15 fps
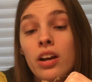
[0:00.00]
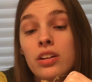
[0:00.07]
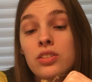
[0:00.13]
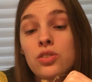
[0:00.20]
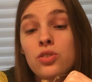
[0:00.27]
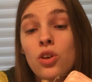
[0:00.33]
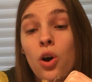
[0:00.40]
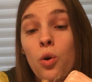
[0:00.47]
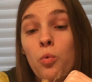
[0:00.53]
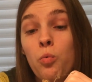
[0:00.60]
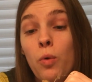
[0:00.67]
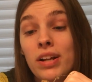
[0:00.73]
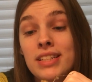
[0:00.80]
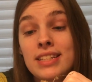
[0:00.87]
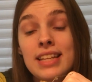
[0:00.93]
So
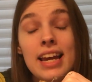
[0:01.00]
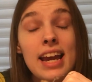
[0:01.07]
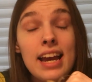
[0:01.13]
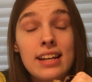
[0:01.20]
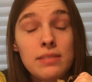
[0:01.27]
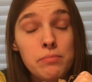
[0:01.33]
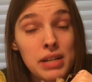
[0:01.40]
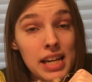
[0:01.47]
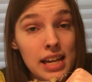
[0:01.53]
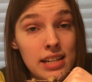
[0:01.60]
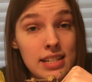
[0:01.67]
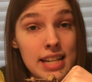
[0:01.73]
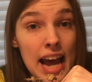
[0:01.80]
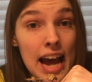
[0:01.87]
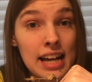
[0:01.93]
once they
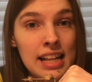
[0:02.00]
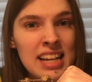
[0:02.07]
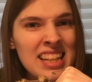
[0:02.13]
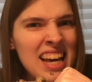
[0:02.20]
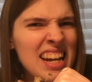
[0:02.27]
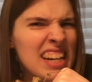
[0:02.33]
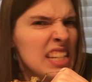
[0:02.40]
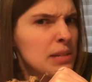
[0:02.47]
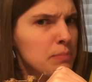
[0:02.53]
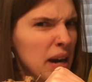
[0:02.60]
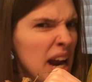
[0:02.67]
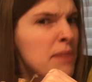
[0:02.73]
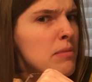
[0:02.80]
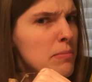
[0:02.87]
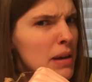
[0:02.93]
begin to act like that, I
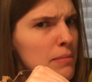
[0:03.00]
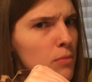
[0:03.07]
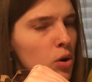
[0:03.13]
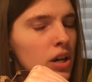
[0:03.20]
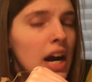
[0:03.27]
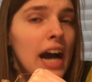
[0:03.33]
spray them a bit more.